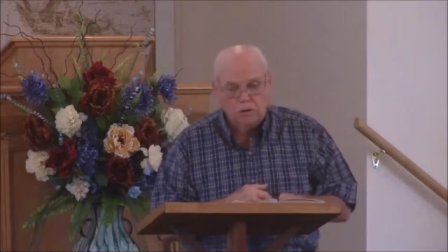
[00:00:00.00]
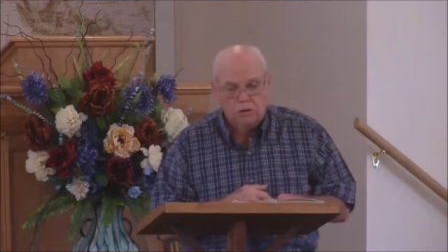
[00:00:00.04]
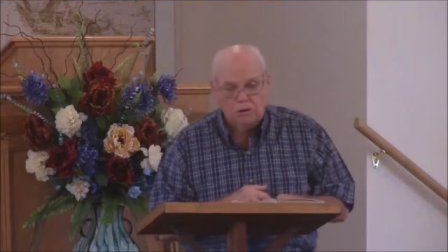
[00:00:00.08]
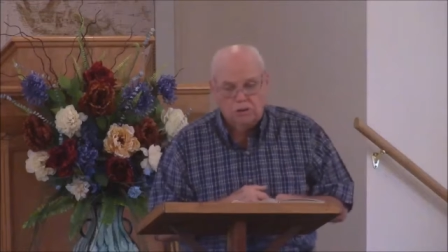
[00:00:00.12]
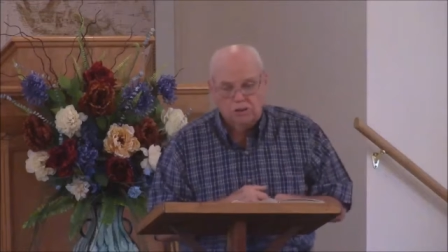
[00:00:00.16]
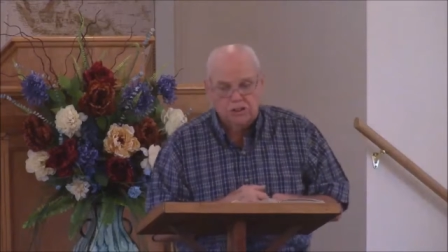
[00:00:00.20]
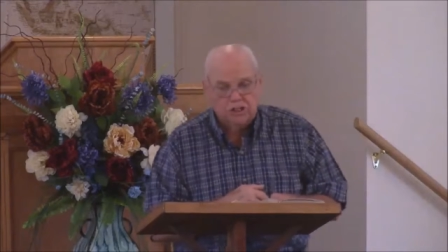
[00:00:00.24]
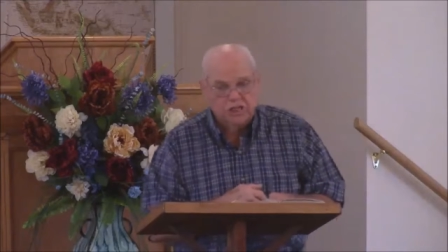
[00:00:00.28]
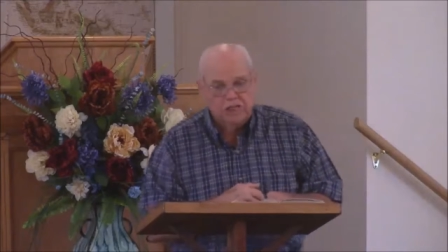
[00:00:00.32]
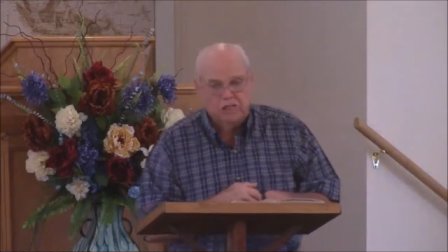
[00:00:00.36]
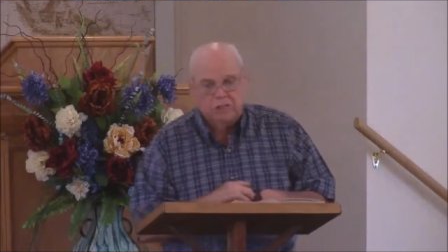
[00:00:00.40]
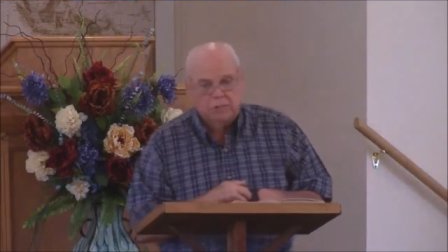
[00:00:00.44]
to
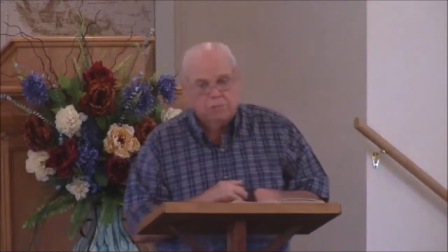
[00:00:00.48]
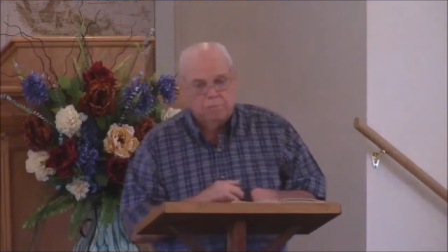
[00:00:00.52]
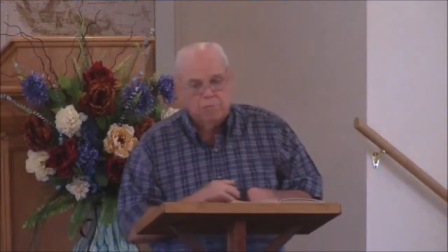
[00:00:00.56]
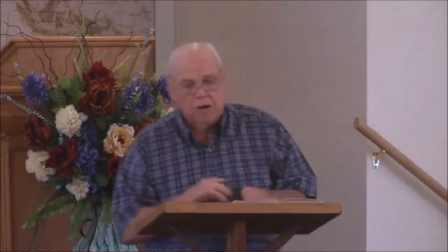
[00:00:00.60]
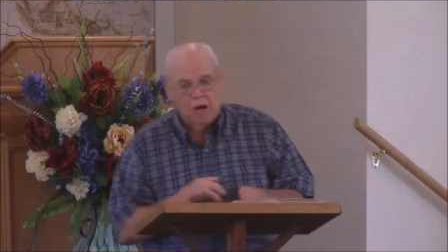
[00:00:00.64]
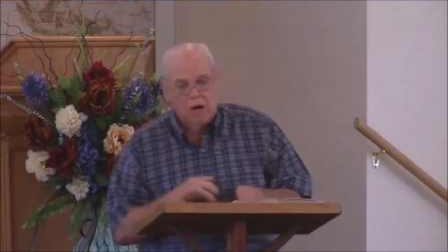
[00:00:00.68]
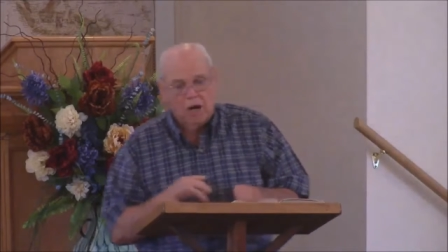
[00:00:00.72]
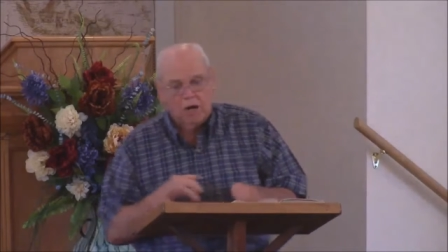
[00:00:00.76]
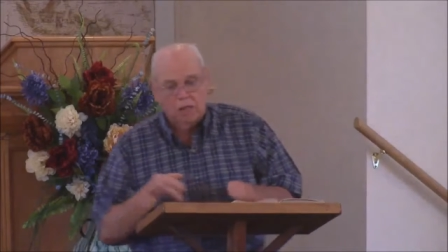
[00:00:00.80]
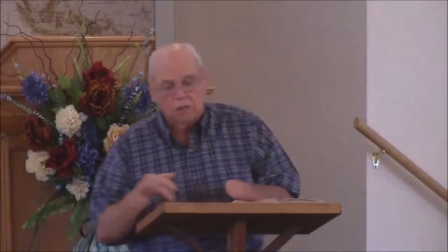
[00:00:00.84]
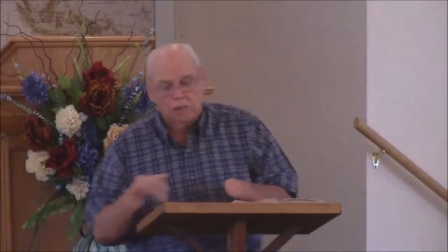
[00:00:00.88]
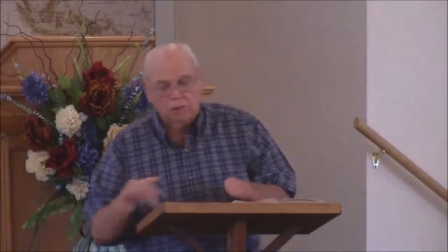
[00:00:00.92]
set the
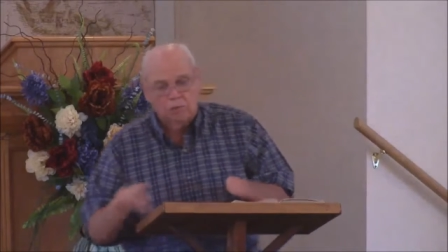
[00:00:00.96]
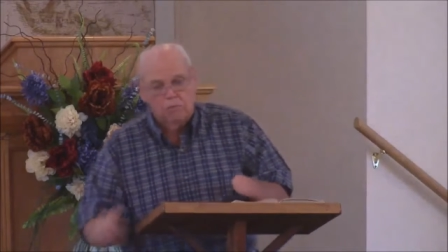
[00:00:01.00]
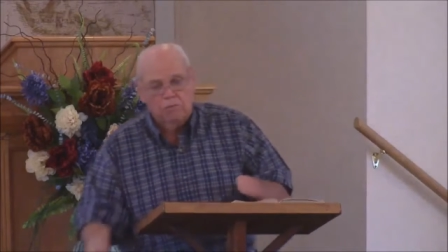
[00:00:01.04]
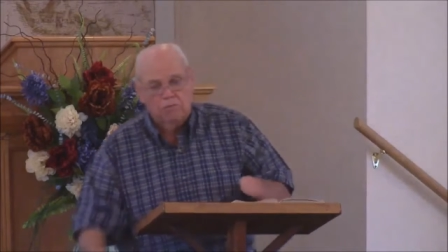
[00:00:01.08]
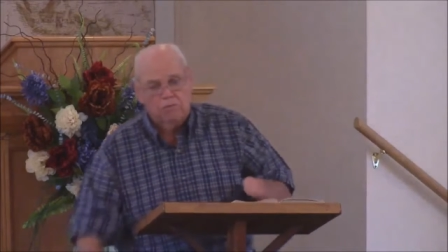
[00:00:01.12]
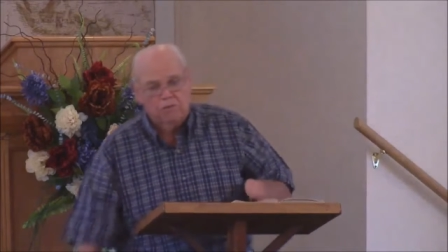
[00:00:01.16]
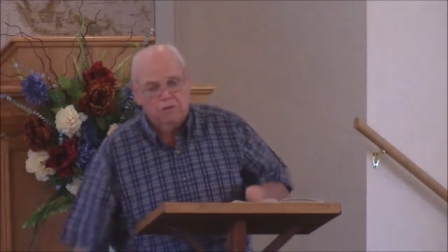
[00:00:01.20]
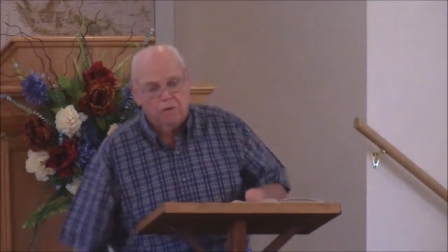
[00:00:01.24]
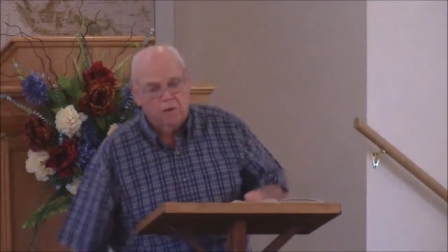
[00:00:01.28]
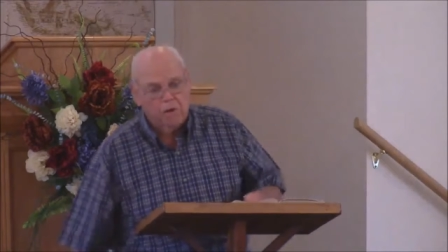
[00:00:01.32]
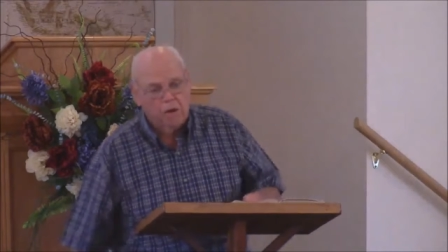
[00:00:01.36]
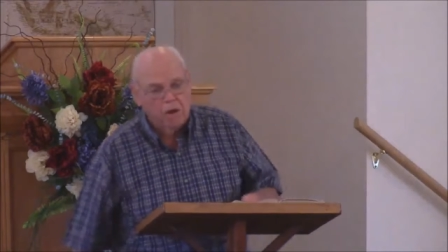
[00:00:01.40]
barracks on
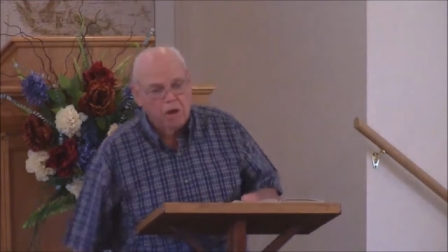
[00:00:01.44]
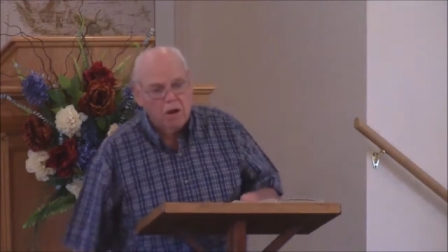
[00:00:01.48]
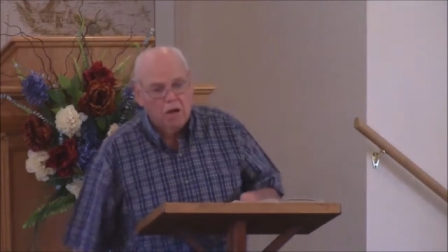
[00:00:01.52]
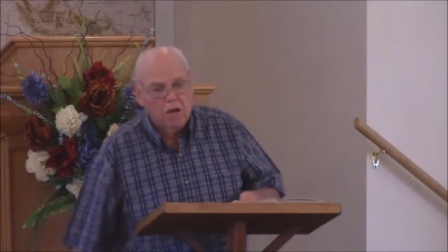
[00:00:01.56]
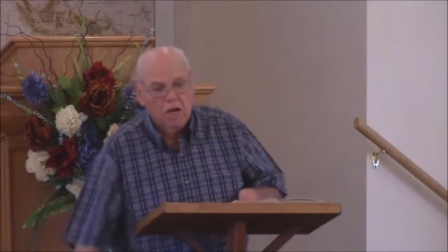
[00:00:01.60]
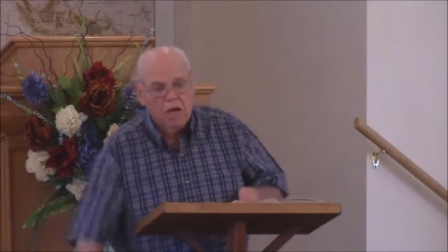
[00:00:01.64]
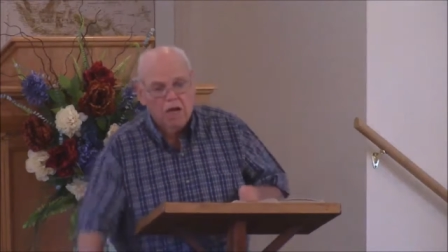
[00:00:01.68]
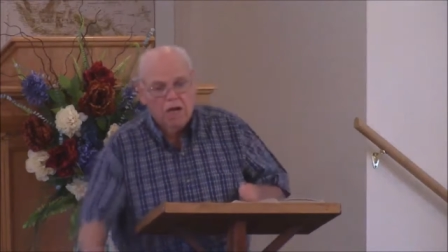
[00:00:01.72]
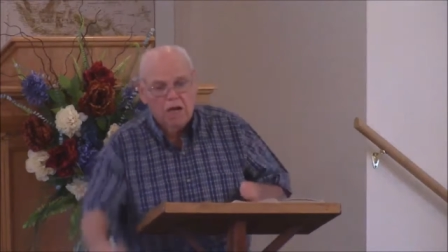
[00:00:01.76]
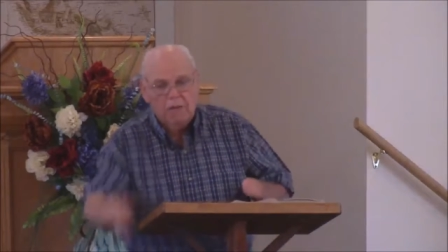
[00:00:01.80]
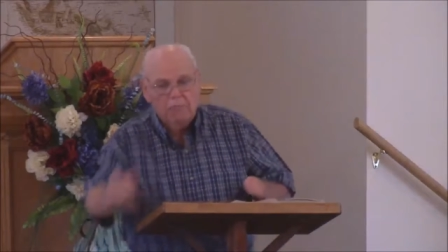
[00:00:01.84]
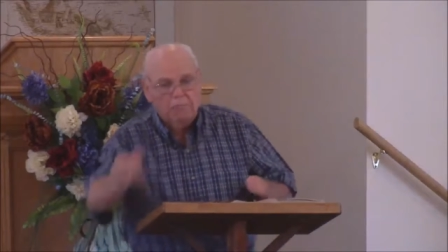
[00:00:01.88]
fire
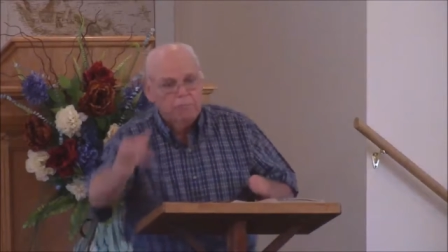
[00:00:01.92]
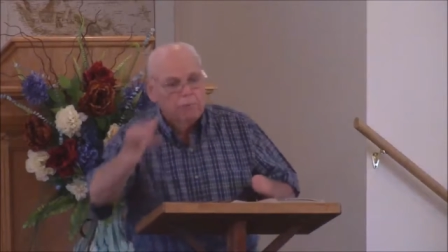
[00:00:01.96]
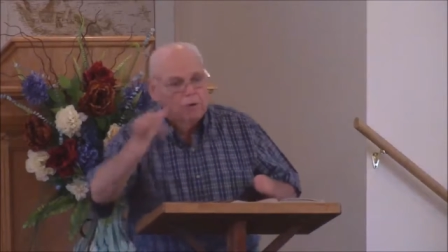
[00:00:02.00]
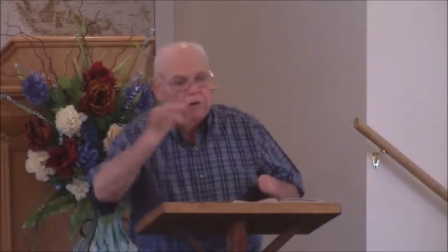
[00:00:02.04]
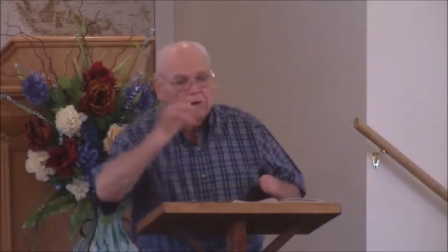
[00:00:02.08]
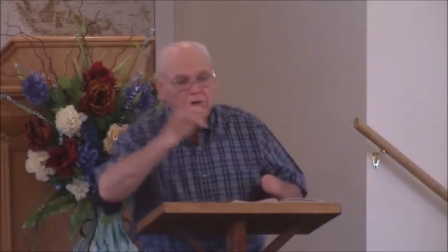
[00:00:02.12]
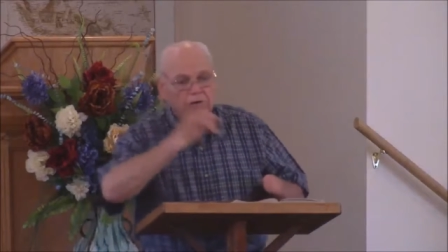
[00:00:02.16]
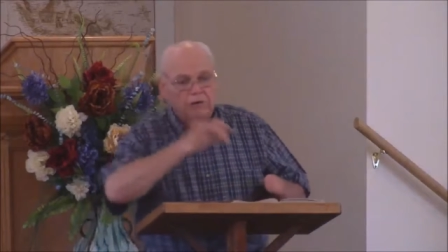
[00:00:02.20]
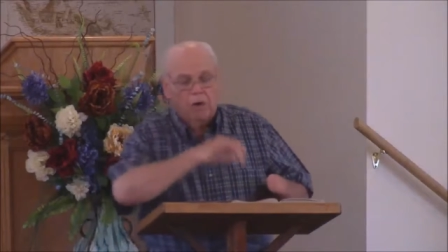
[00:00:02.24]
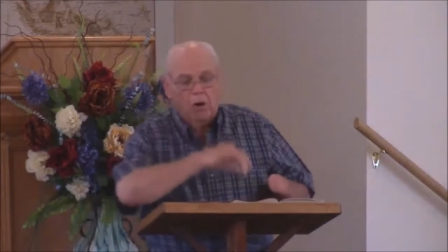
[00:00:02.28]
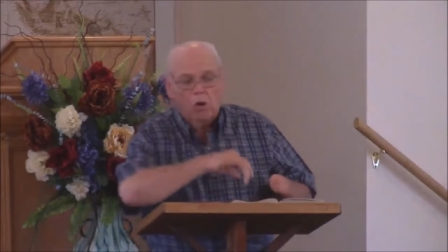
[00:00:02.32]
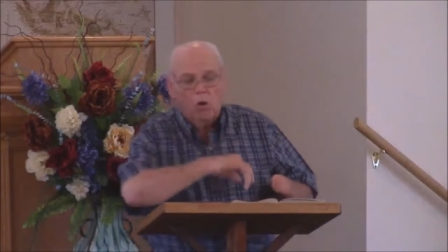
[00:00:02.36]
and
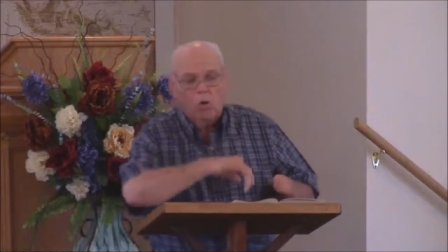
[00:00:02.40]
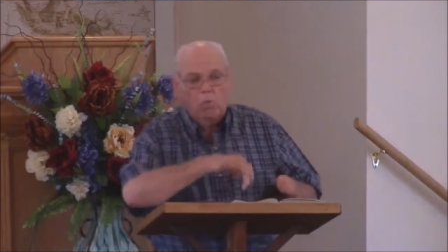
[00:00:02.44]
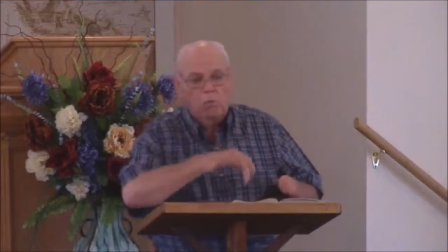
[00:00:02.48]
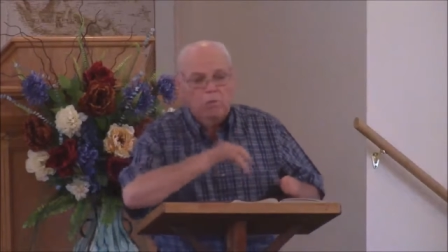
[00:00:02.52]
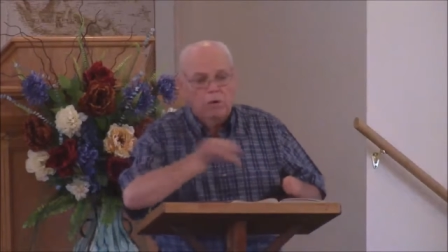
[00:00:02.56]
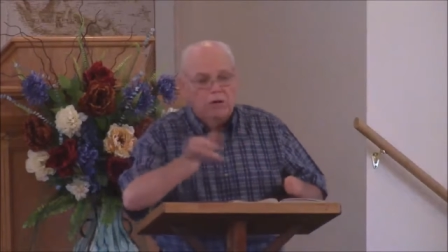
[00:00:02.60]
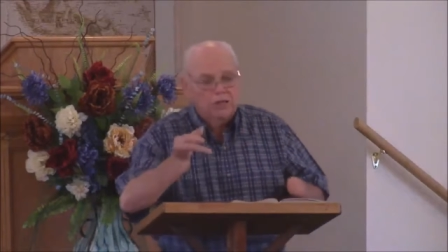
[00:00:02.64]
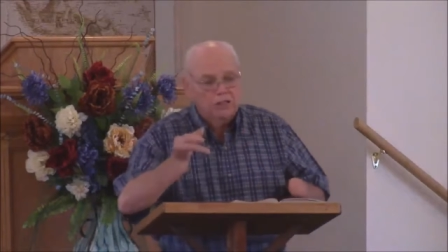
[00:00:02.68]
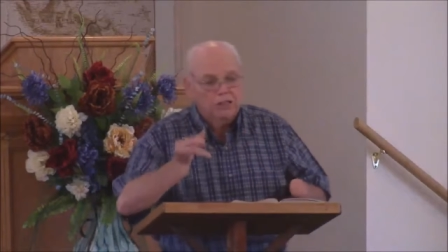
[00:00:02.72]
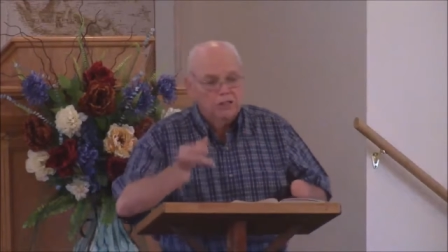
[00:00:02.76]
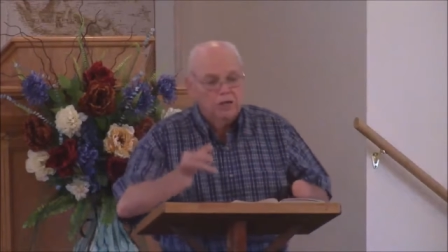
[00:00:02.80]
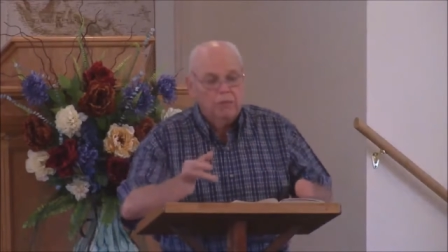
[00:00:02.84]
burn the whole
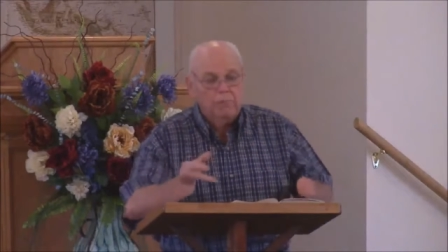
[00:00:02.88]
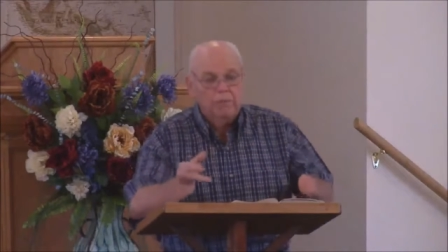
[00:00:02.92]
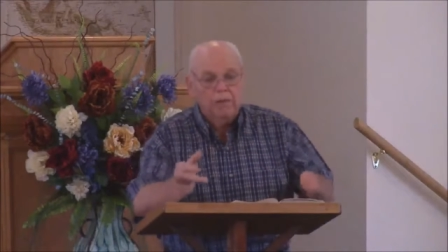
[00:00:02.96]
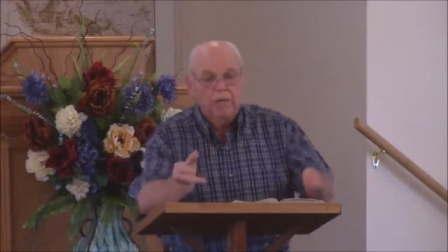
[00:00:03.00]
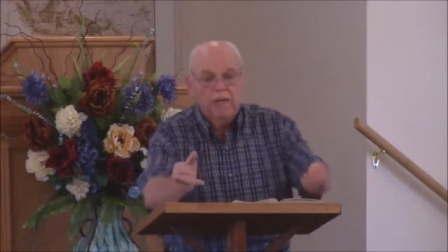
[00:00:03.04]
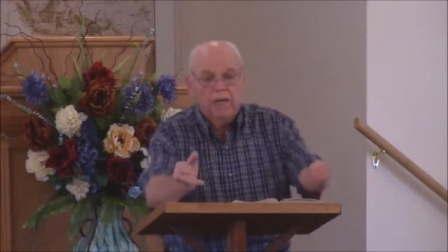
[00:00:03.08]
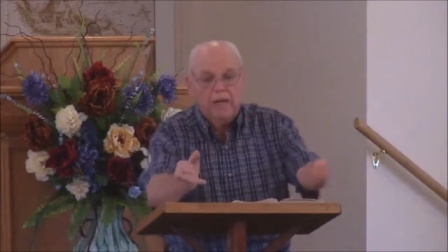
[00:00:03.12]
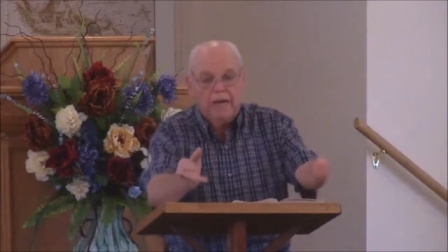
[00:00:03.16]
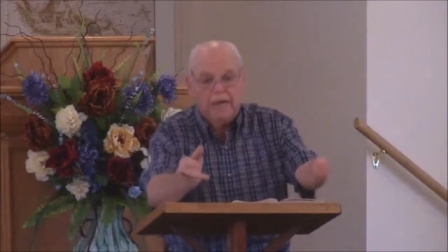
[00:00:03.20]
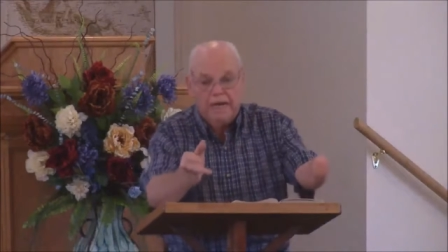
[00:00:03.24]
bunch up,